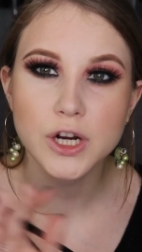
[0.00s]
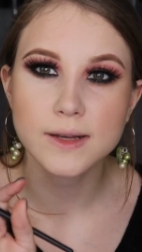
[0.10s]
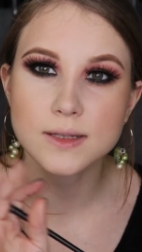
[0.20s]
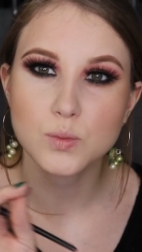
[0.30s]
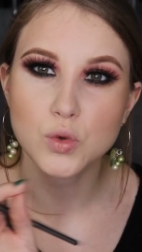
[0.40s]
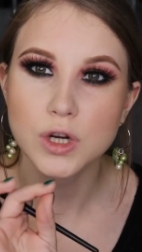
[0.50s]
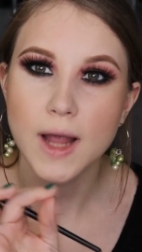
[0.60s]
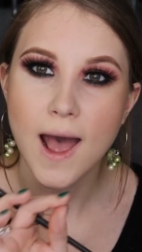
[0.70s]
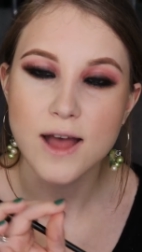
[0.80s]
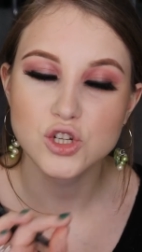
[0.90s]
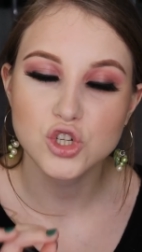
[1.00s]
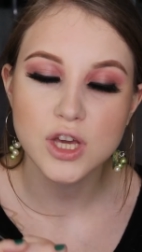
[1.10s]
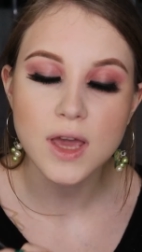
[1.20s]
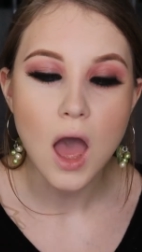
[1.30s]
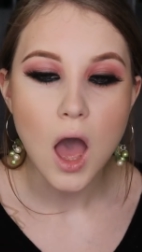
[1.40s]
It's more
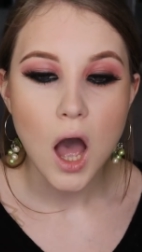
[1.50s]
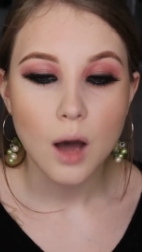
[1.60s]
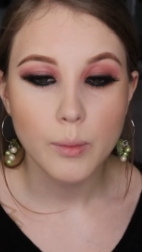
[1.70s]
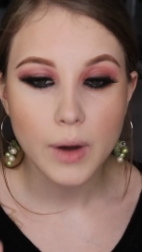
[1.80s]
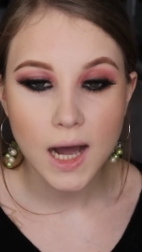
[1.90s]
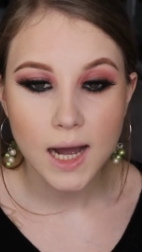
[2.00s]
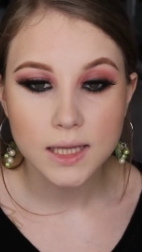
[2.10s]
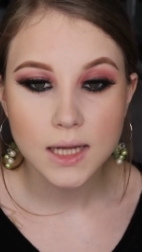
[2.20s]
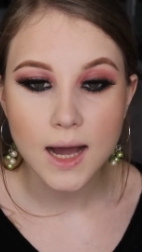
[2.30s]
ashy, but